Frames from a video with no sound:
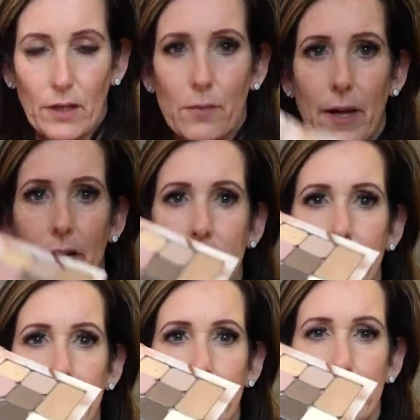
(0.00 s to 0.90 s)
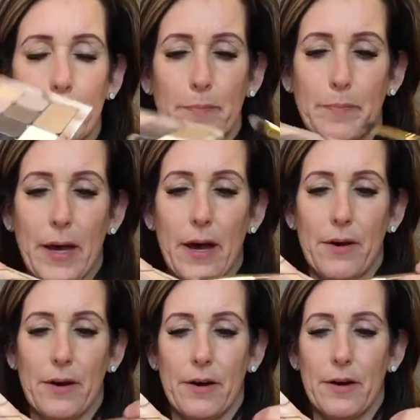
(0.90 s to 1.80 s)
right onto this
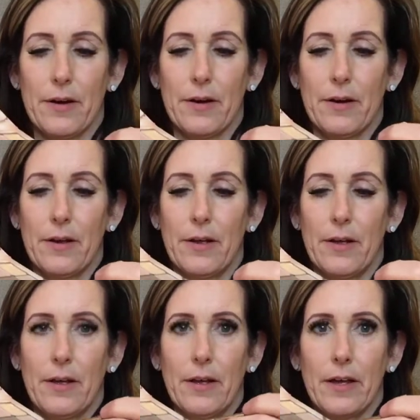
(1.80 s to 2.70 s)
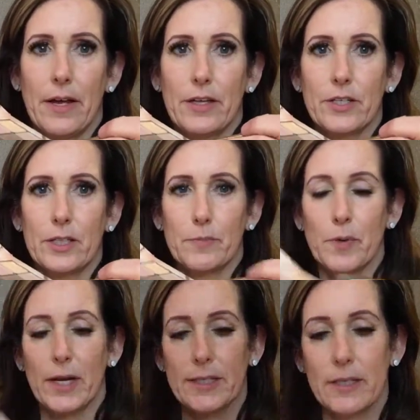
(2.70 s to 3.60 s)
powder and just
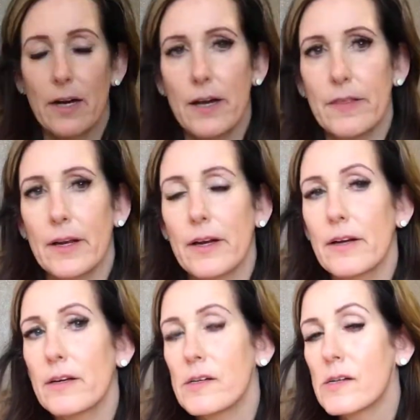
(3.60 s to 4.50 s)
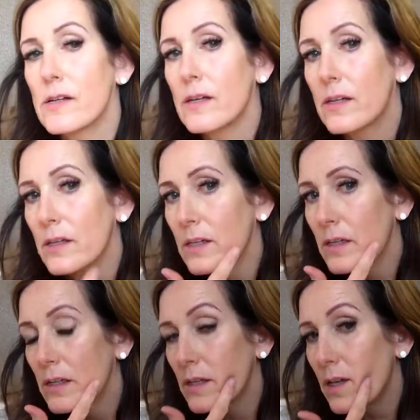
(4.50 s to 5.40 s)
press it on there,
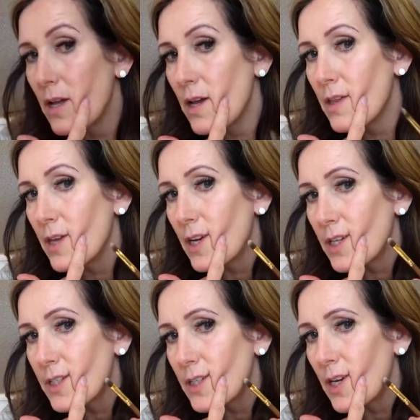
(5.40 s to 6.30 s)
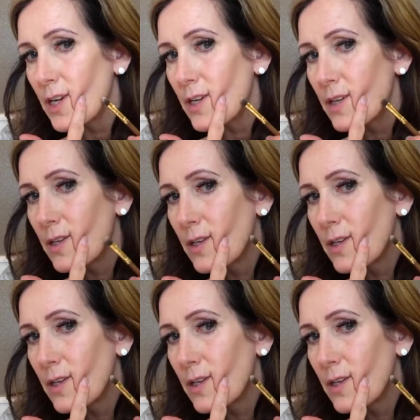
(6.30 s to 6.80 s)
and then I set it.